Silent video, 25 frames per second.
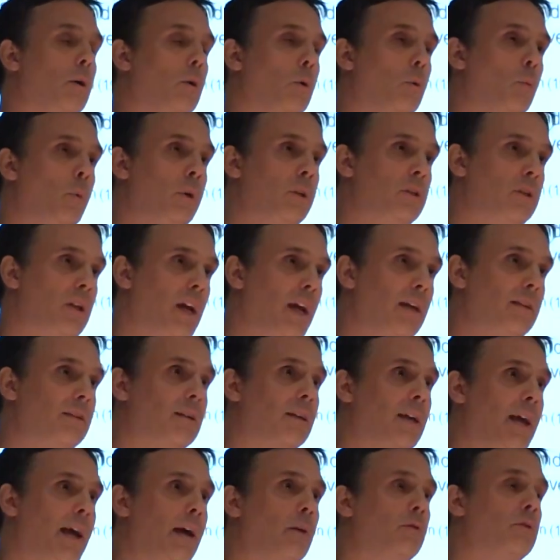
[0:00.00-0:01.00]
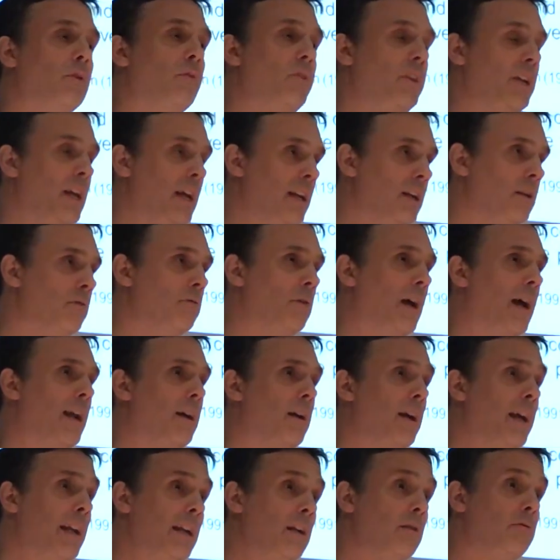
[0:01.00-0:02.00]
which takes account of the inner
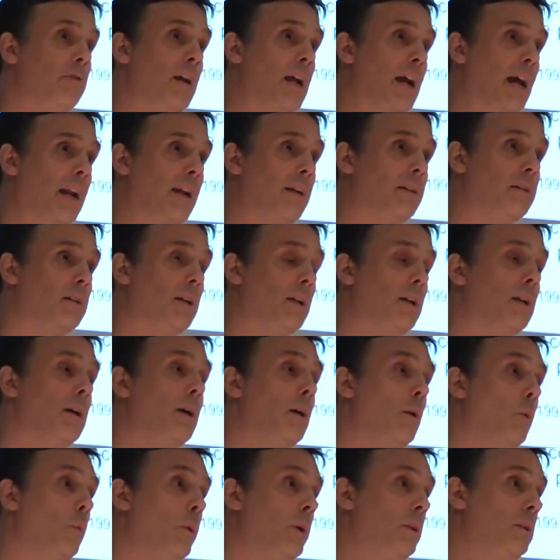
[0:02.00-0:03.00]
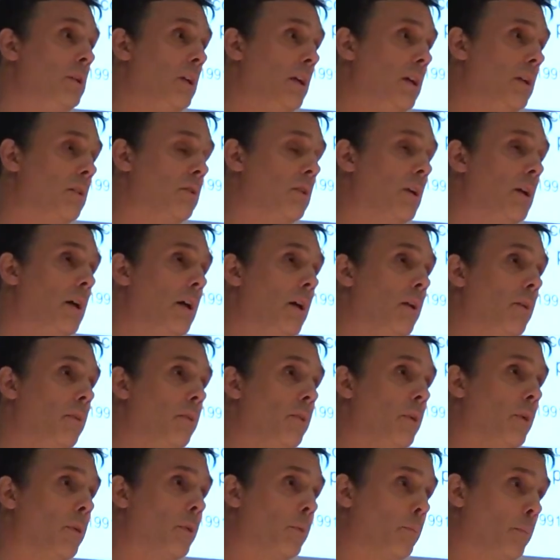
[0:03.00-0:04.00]
reality, which is
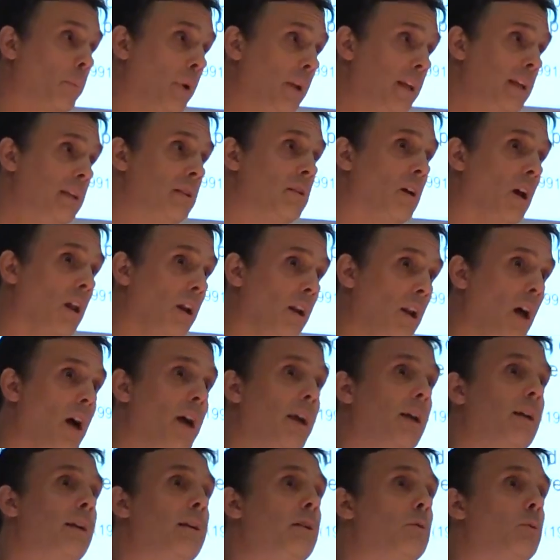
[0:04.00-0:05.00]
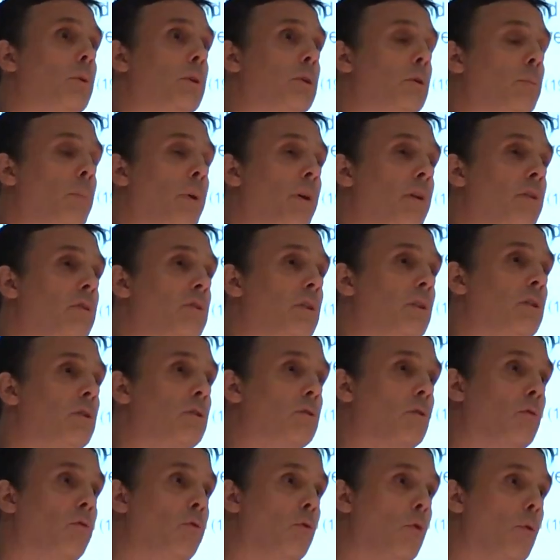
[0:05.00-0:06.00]
that police are likely to experience this
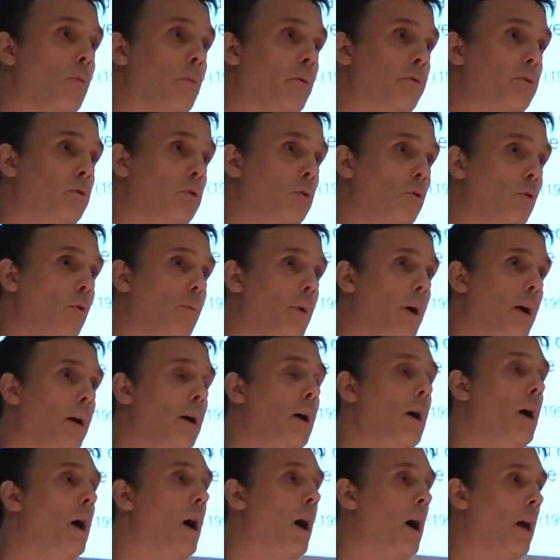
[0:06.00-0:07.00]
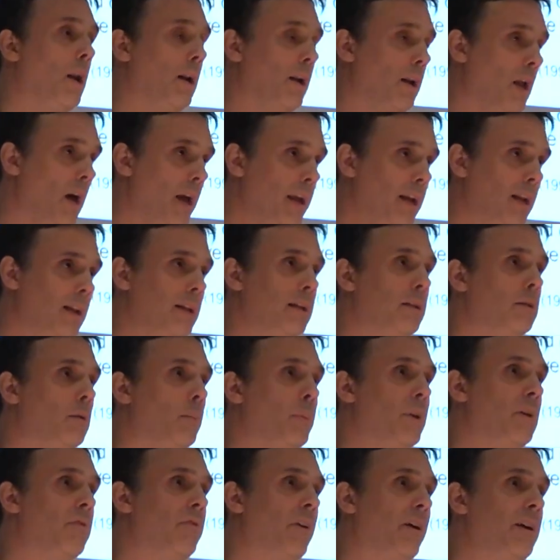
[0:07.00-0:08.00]
as a form of trauma, are likely to
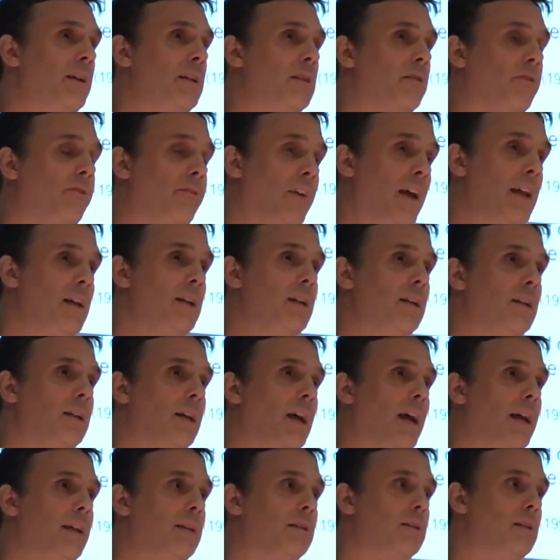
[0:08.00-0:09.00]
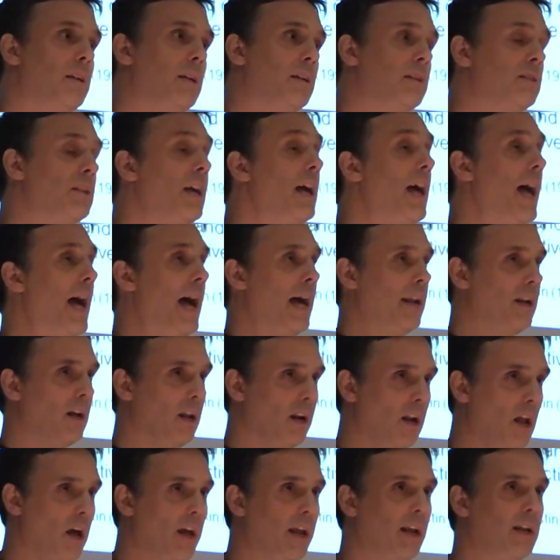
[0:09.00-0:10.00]
be very defended against this, and are
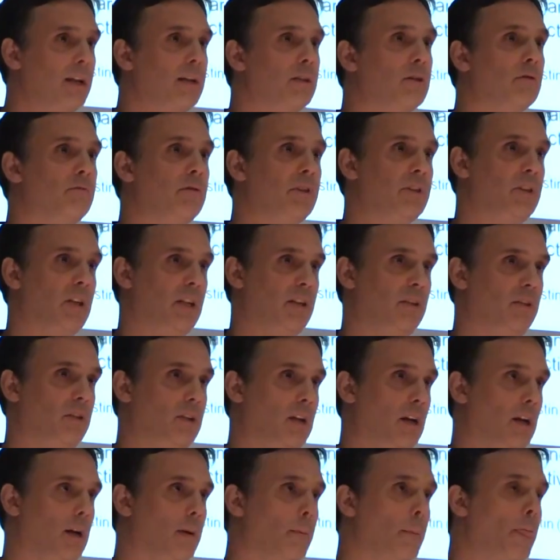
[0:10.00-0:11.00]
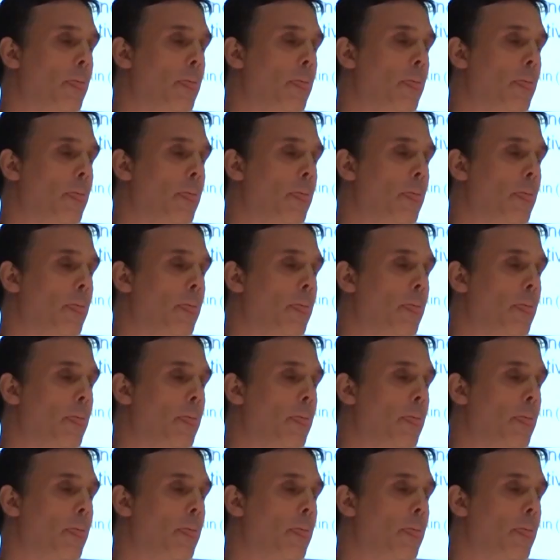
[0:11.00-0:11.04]
likely to resist it.